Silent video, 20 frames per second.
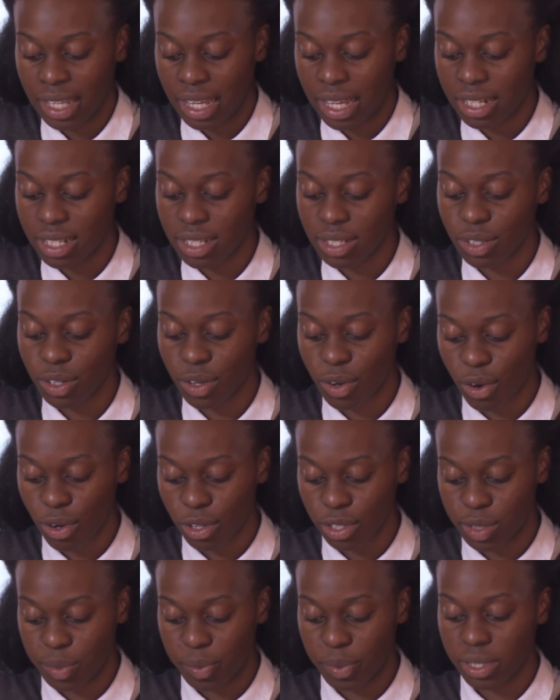It is a
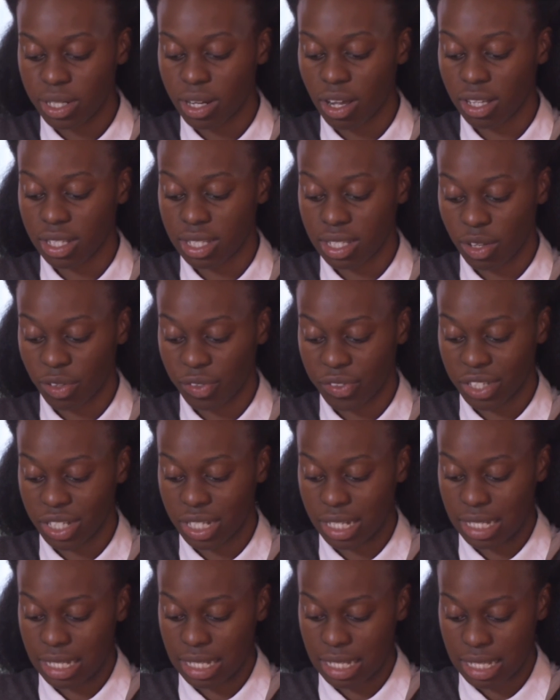call to put our
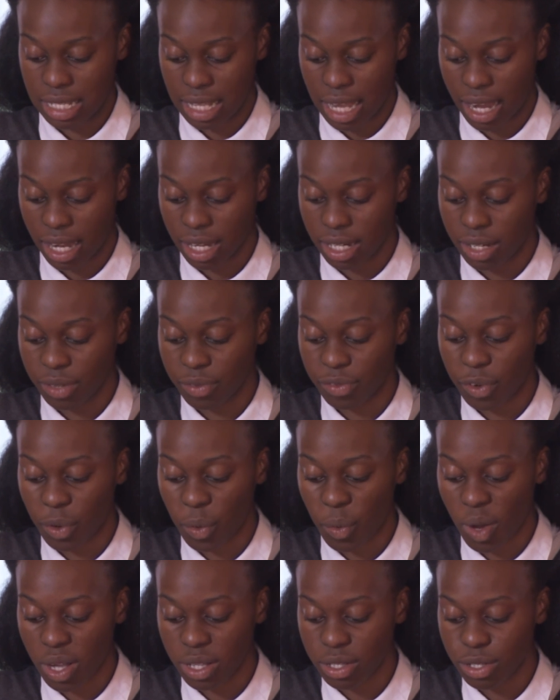selfishness aside and
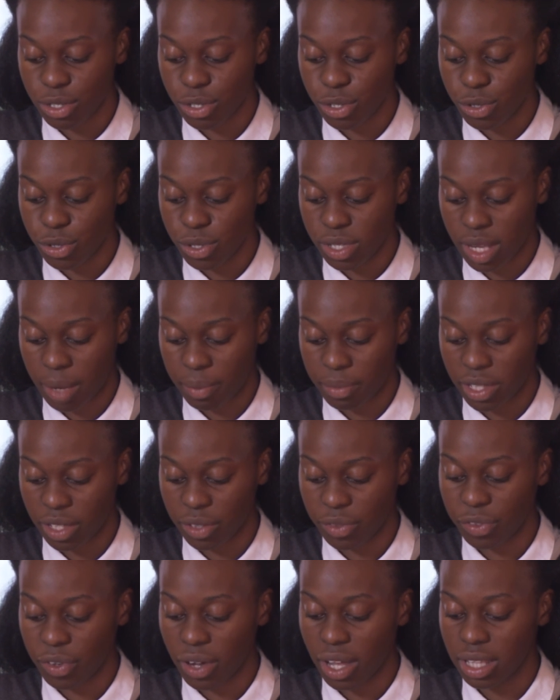for once do
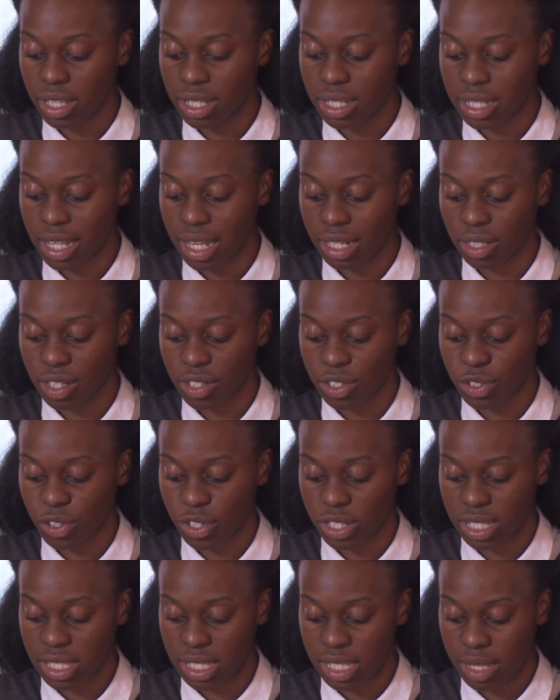something for others that does
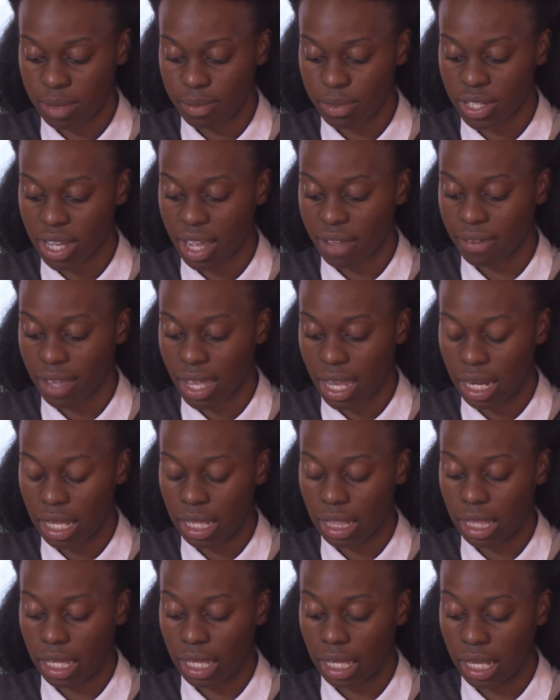not seem to have
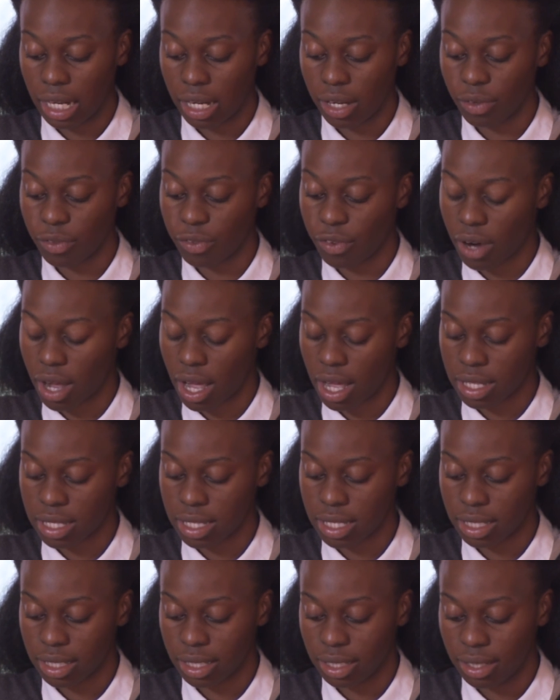anything in it for
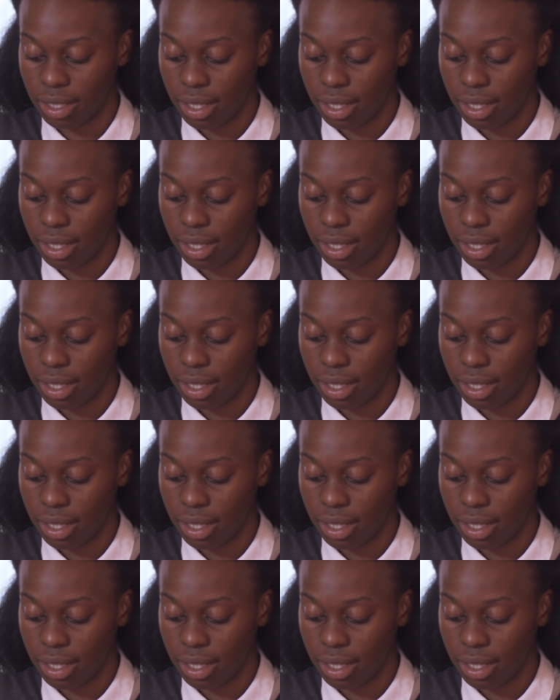us.